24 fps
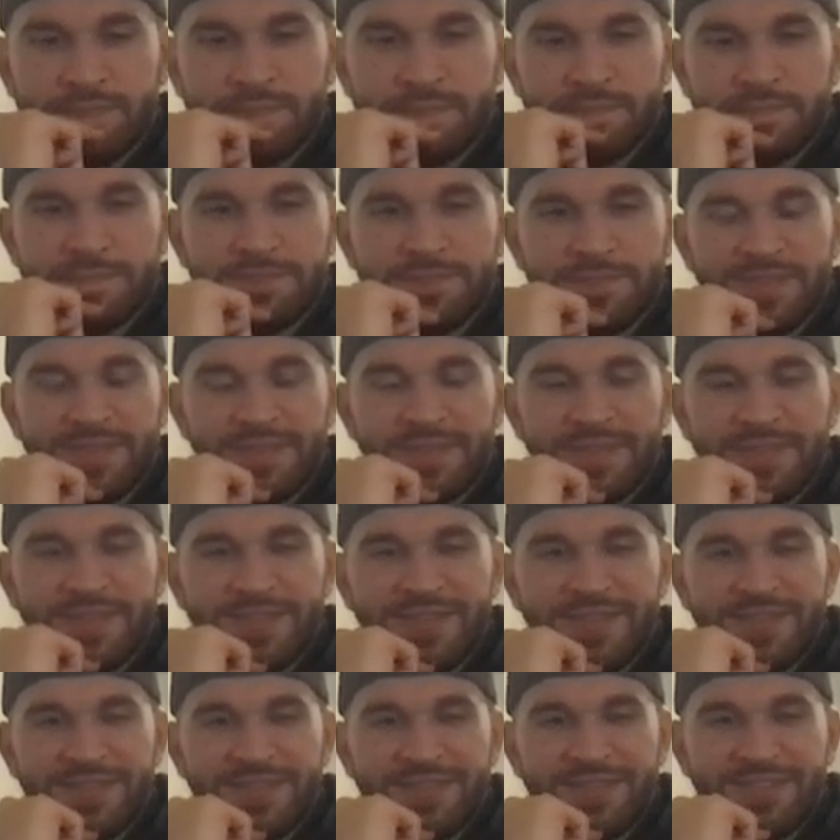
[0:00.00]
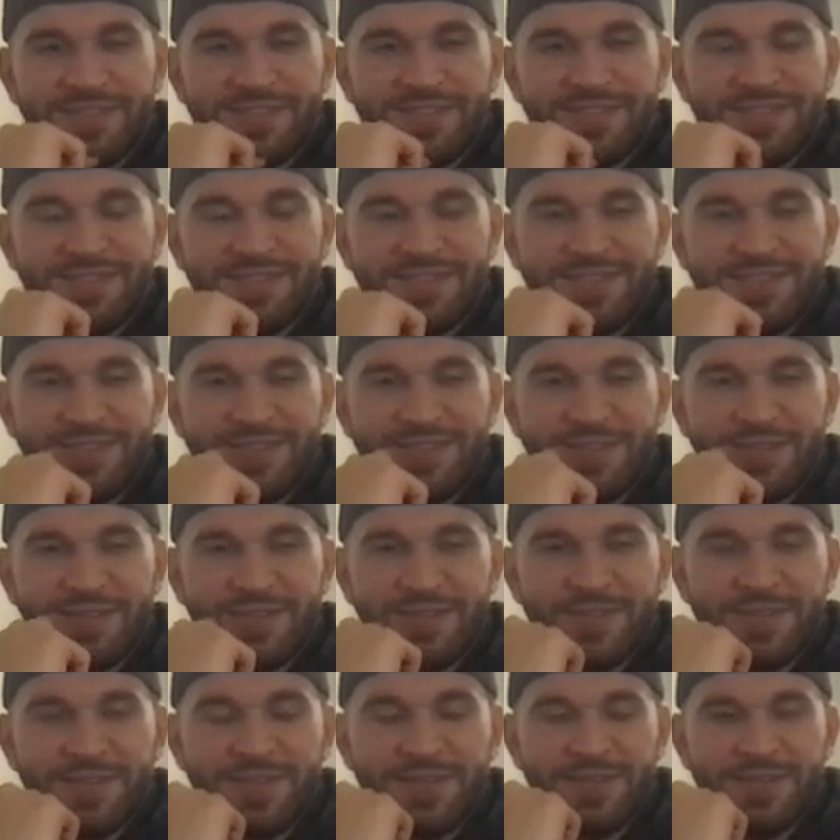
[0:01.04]

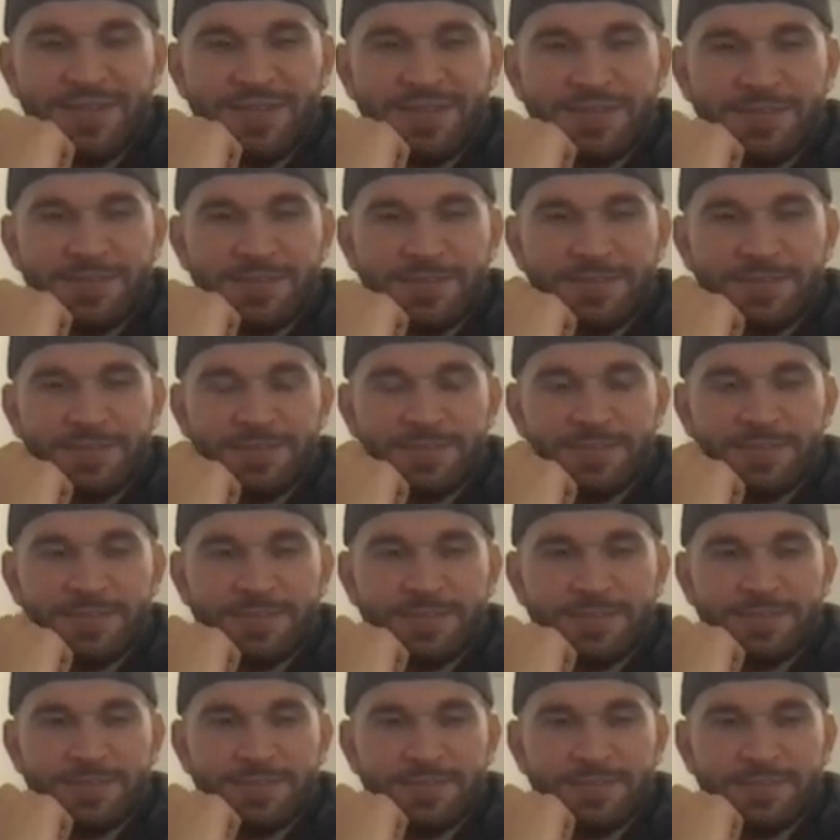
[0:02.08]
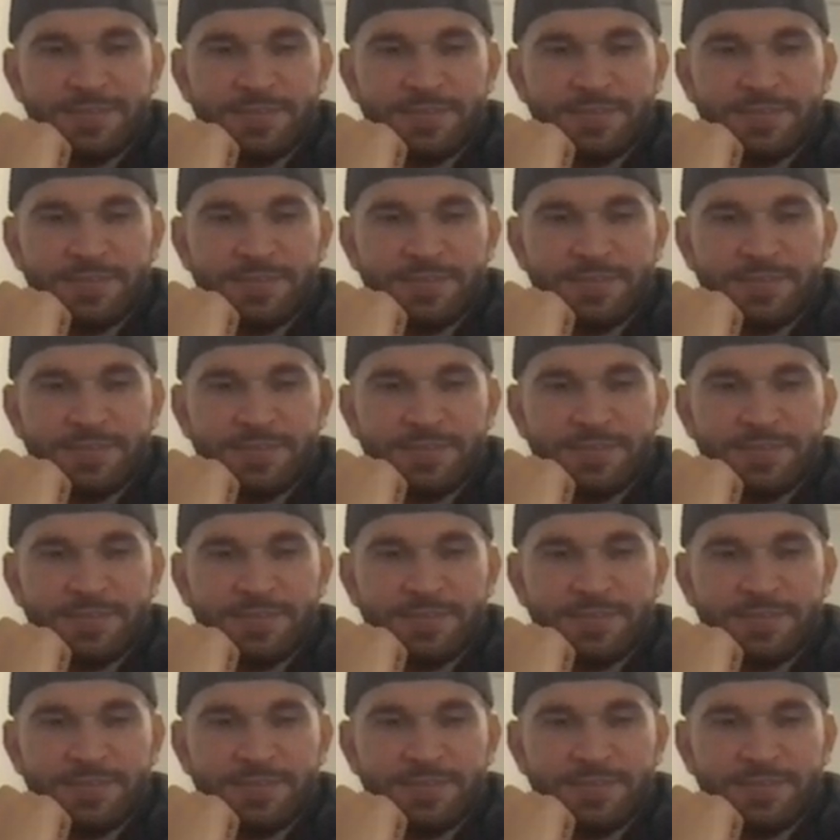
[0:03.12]
(not speaking)